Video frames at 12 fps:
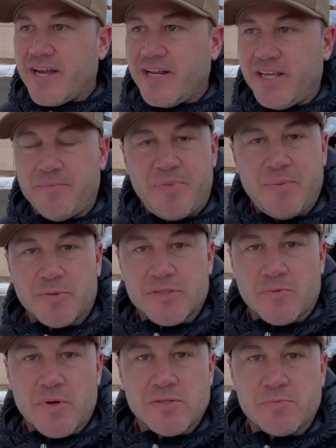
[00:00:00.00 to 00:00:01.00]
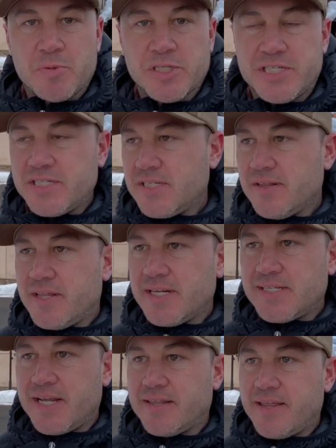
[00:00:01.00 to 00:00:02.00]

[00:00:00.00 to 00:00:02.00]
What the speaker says: and eat people's rose bushes and things like